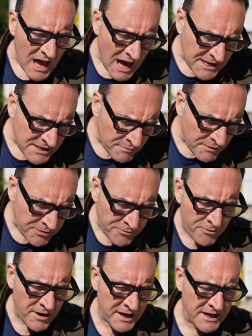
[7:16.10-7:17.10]
And number
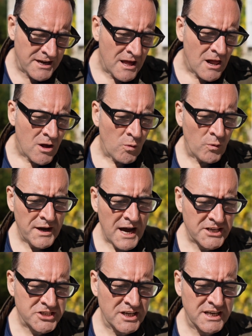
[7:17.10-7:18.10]
three, we
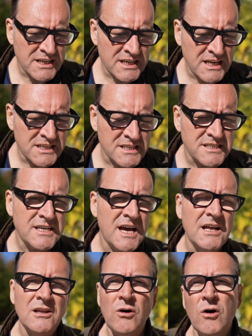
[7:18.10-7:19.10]
actually need to
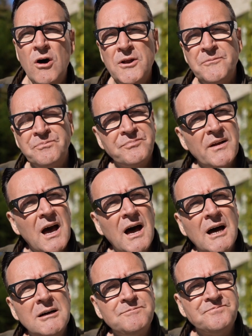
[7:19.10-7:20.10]
say, Lord,
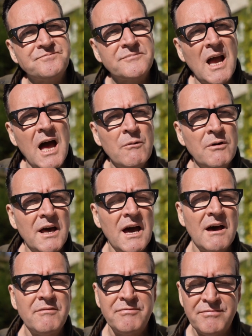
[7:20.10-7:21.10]
I want to
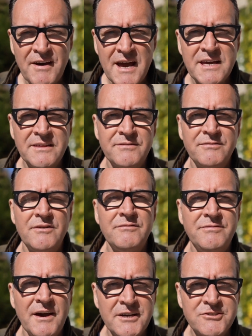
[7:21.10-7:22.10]
have faith for
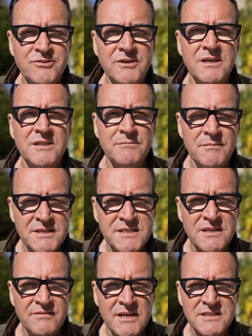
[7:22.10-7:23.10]
victory in the
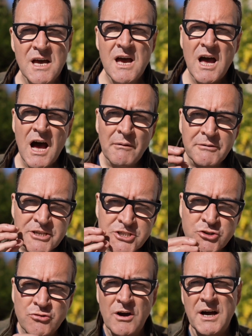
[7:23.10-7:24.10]
midst of this. I want to
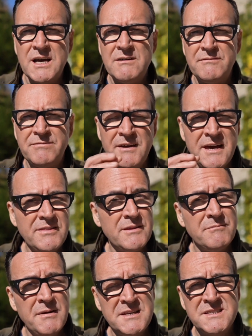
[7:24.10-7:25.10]
triumph in
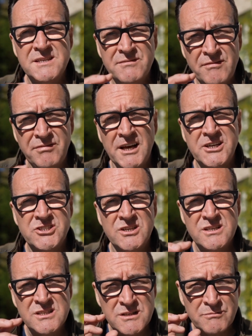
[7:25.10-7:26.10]
the midst of
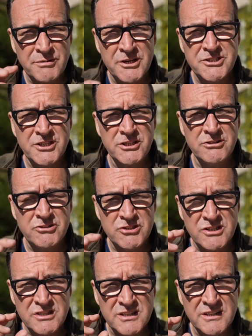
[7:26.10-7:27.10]
afflictions and
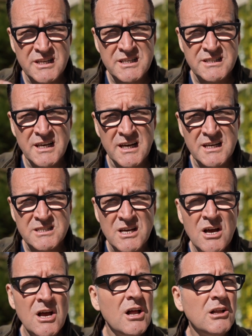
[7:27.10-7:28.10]
persecutions and these things.
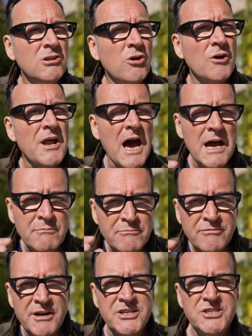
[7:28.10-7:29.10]
Lord,
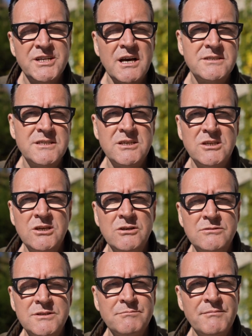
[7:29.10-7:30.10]
I'm reaching out to
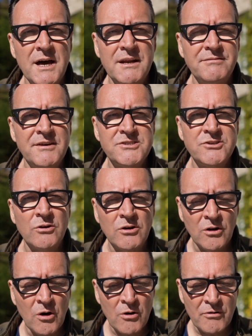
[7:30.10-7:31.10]
you to manifest your
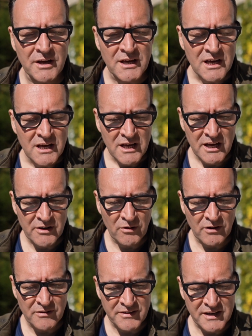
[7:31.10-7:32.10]
glory in
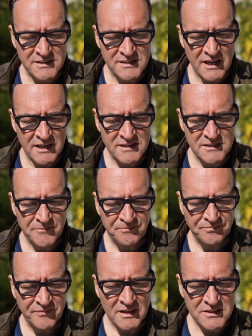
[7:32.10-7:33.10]
all of these things.
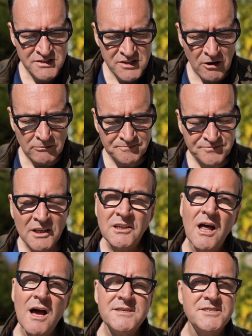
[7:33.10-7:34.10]
So
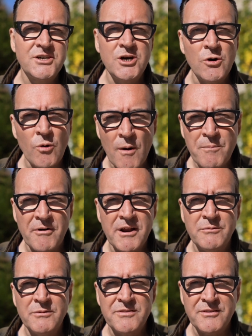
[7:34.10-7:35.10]
learn to
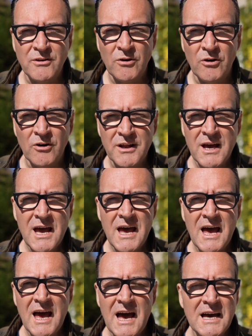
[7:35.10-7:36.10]
cooperate with the Lord
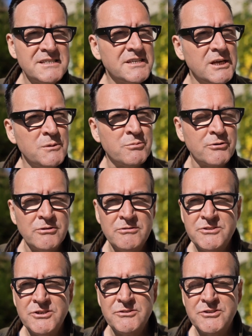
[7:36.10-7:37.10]
as he
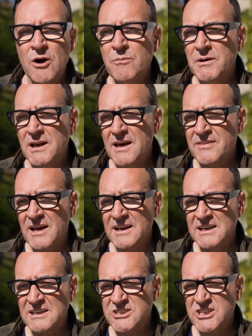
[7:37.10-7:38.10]
prunes you. Don't be like that
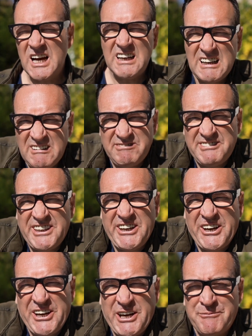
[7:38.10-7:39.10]
little child. You're
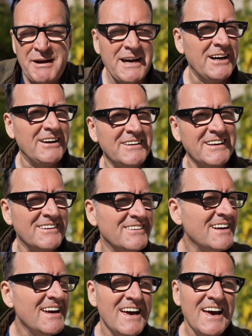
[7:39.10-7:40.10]
not going to cut my hair, you
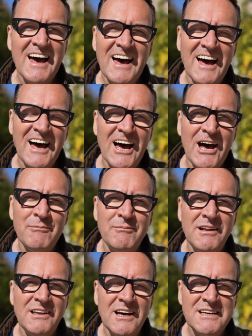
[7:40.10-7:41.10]

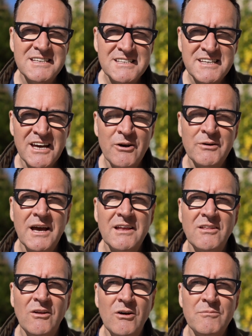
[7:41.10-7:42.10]
know. Learn to say, okay,
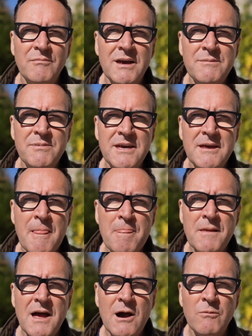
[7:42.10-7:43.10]
Lord, maybe
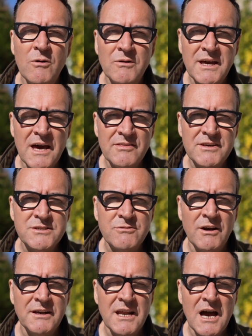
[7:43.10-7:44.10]
I won't get this
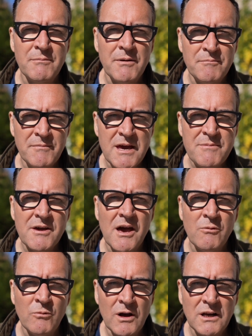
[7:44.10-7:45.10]
right now, but maybe
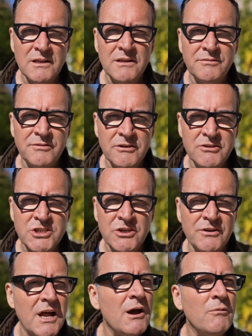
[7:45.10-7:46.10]
I will in the
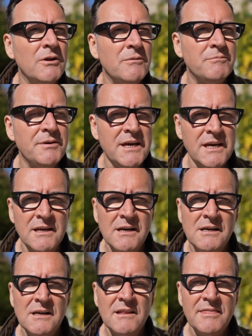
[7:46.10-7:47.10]
future. And I want to be
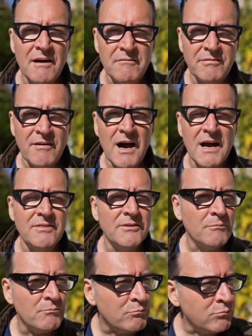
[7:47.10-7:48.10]
that vine
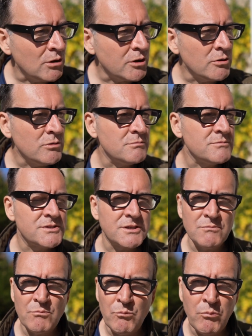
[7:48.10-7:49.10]
that blooms
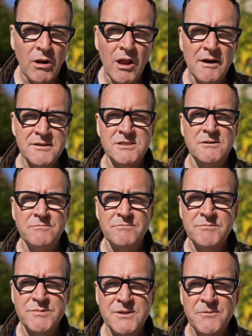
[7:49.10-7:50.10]
and
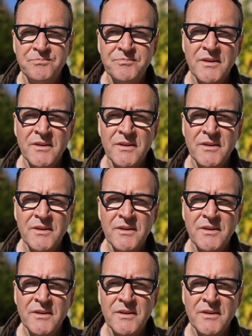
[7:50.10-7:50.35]
blossoms.